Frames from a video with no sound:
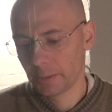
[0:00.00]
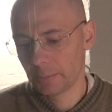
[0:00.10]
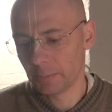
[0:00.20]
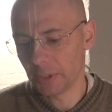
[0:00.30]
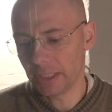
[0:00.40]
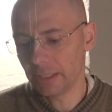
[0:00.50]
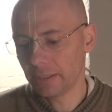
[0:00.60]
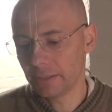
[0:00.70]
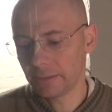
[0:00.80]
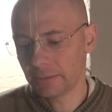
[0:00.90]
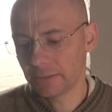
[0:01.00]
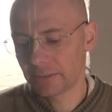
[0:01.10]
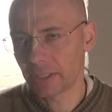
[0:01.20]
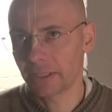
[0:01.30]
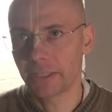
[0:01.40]
but
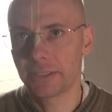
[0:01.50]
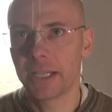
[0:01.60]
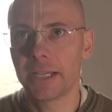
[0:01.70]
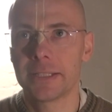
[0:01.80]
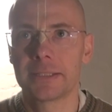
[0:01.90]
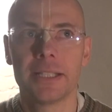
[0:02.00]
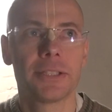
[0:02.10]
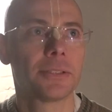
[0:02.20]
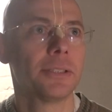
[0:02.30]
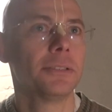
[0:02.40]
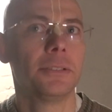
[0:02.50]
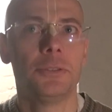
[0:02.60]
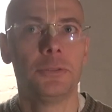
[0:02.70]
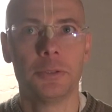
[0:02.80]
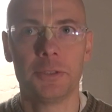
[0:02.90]
Shankaracharya says,
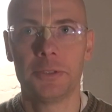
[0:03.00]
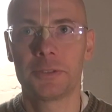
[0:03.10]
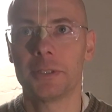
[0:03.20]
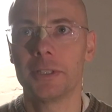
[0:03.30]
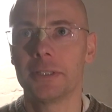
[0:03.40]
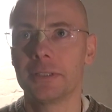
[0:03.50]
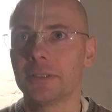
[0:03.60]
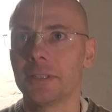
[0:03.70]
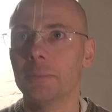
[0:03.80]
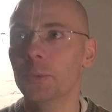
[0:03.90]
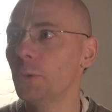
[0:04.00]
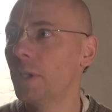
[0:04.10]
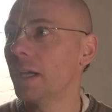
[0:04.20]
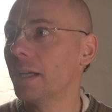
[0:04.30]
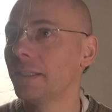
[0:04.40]
you are just a
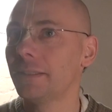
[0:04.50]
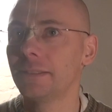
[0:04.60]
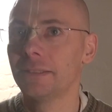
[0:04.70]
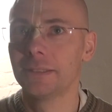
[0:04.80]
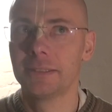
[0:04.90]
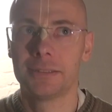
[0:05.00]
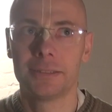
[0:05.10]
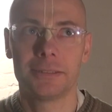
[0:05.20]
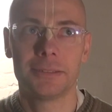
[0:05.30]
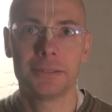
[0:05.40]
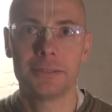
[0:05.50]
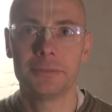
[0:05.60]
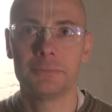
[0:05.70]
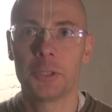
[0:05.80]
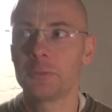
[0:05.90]
mudha.
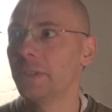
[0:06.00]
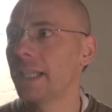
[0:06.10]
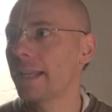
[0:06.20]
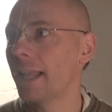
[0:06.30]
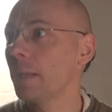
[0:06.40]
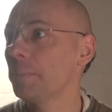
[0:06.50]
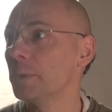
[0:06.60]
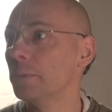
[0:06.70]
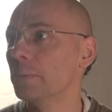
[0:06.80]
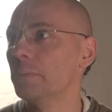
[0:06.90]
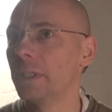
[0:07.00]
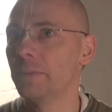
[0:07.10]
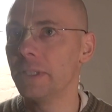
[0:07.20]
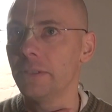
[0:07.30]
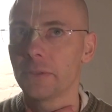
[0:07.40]
What will that help you
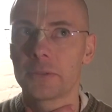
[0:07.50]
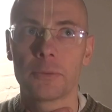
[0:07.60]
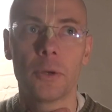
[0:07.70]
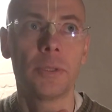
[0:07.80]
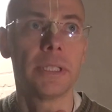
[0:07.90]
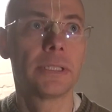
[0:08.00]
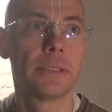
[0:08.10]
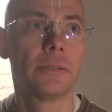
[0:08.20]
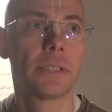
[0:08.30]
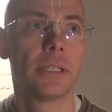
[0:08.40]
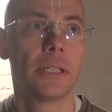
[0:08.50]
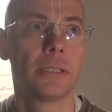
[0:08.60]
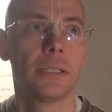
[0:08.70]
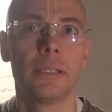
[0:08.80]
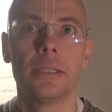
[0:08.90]
when your throat is, you
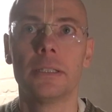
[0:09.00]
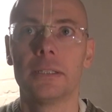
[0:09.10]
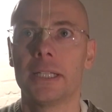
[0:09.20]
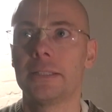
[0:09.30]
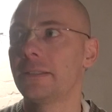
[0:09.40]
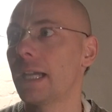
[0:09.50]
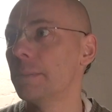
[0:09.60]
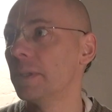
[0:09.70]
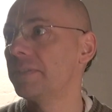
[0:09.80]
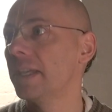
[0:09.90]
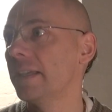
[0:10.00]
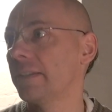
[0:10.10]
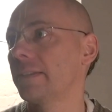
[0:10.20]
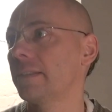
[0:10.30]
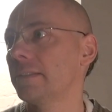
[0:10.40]
cannot, at the time of
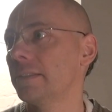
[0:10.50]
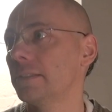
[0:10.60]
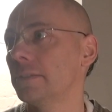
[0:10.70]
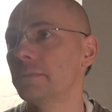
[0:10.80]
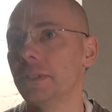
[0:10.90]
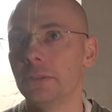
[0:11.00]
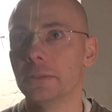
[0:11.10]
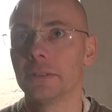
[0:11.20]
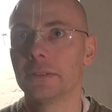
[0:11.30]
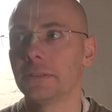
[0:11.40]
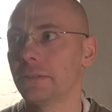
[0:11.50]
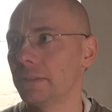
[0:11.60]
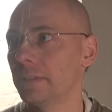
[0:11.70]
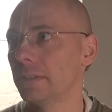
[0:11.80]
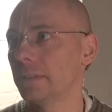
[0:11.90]
death, when you're
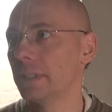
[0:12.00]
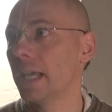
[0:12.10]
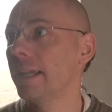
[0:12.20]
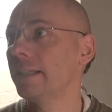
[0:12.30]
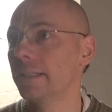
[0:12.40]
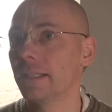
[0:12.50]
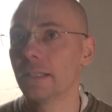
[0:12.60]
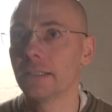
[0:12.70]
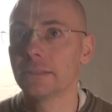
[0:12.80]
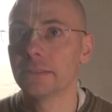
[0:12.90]
lying there,